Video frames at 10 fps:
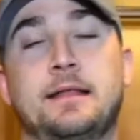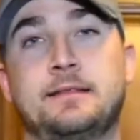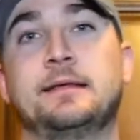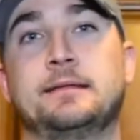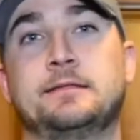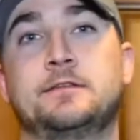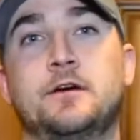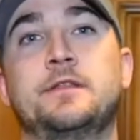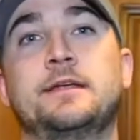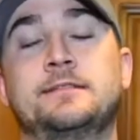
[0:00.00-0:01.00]

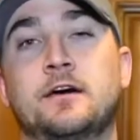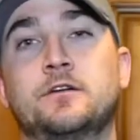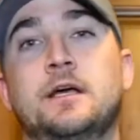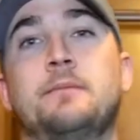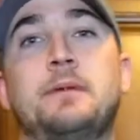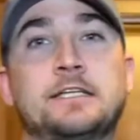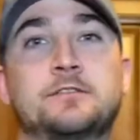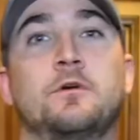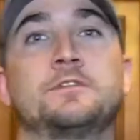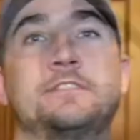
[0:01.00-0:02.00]
they tell you that
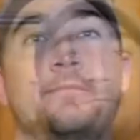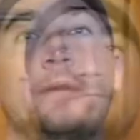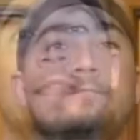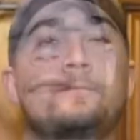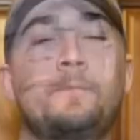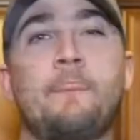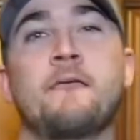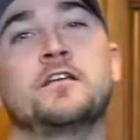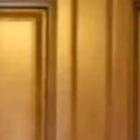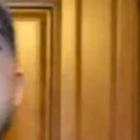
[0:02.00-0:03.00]
basketball saved my life.
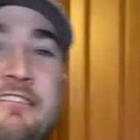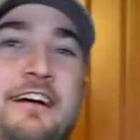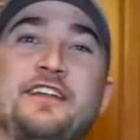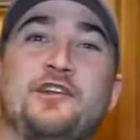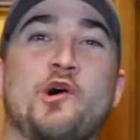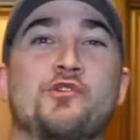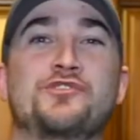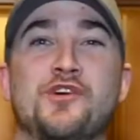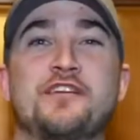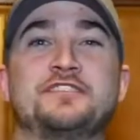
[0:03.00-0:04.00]
I found an old
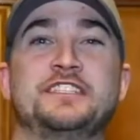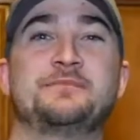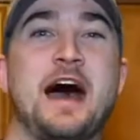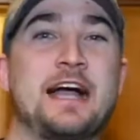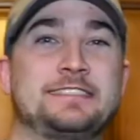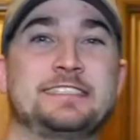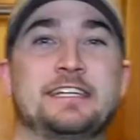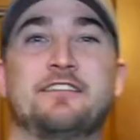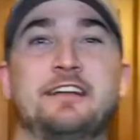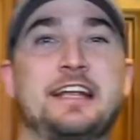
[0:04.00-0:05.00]
UFC boxing
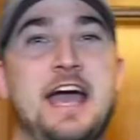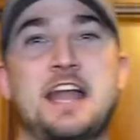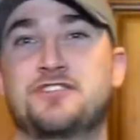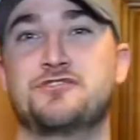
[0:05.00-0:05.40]
glove, and I kind of